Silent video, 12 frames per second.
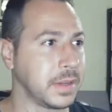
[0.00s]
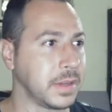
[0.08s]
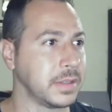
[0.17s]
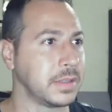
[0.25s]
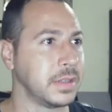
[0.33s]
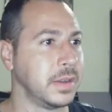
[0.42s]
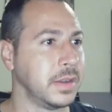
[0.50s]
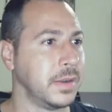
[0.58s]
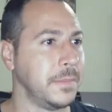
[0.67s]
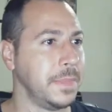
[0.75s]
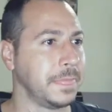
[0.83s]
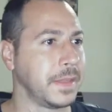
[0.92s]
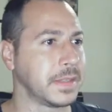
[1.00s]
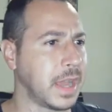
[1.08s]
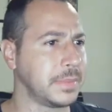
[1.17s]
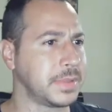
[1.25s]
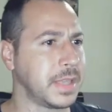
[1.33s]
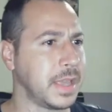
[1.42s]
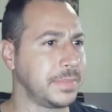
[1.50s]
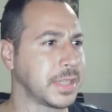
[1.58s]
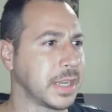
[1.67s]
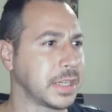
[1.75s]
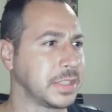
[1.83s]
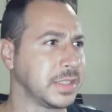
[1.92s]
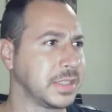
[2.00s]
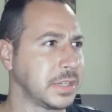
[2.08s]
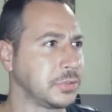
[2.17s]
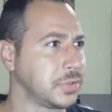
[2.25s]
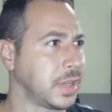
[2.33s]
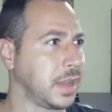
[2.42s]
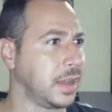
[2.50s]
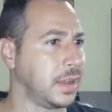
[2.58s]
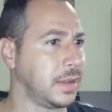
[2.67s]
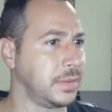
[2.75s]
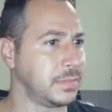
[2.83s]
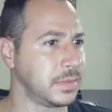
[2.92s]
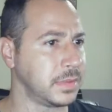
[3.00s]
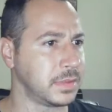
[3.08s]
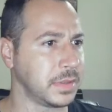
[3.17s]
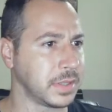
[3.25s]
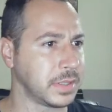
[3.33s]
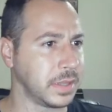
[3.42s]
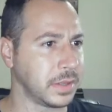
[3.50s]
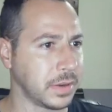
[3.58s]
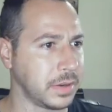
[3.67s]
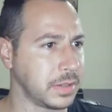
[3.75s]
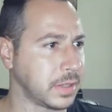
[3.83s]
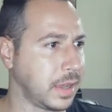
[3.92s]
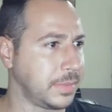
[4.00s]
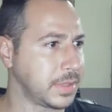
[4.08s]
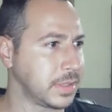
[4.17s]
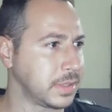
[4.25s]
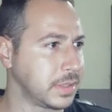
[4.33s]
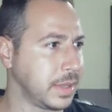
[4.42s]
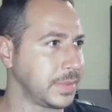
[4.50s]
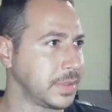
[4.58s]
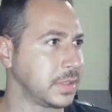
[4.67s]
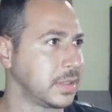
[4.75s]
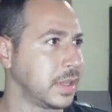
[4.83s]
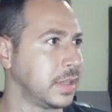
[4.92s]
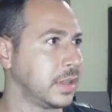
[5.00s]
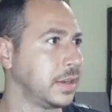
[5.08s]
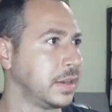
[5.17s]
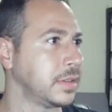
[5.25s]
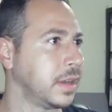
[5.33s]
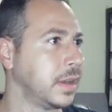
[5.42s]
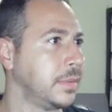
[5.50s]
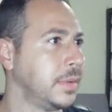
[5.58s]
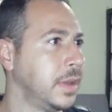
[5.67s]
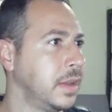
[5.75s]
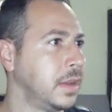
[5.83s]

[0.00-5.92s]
because the timestamp is actually Central Time, so you can see the current time is the same as the send later time.